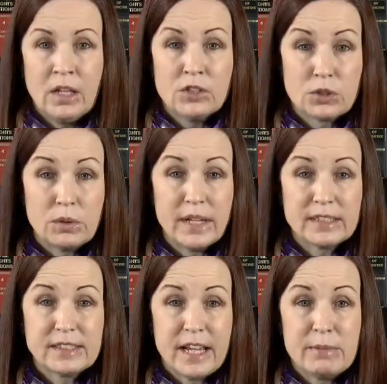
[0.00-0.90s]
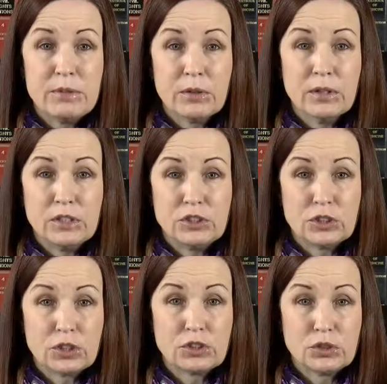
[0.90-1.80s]
So next time you're in a
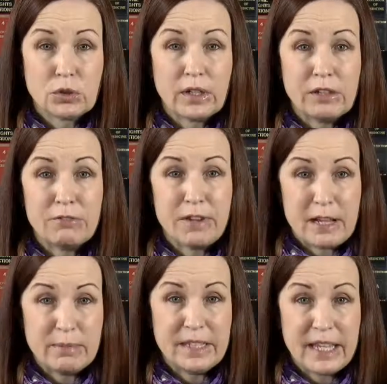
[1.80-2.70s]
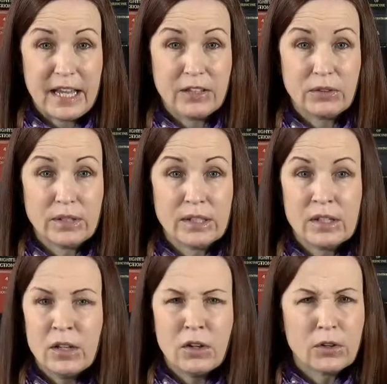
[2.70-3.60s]
church or at a family gathering,
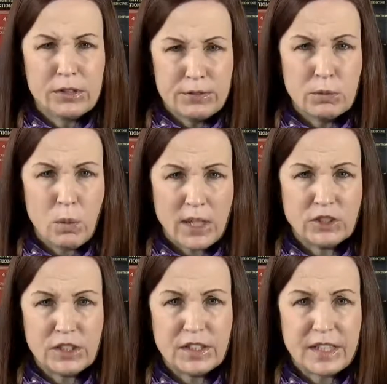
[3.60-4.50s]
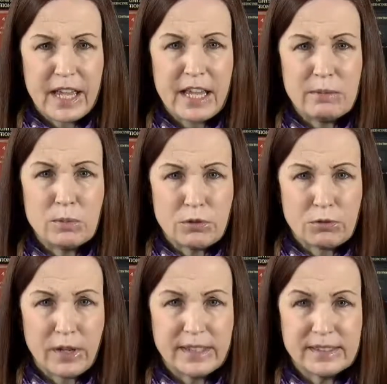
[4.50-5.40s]
or even watching the game with
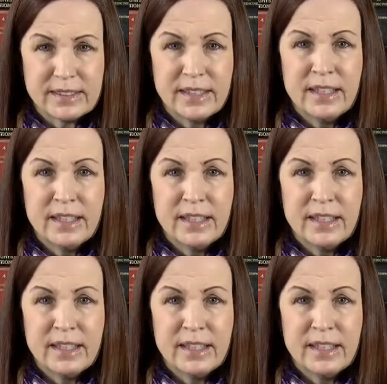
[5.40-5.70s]
friends,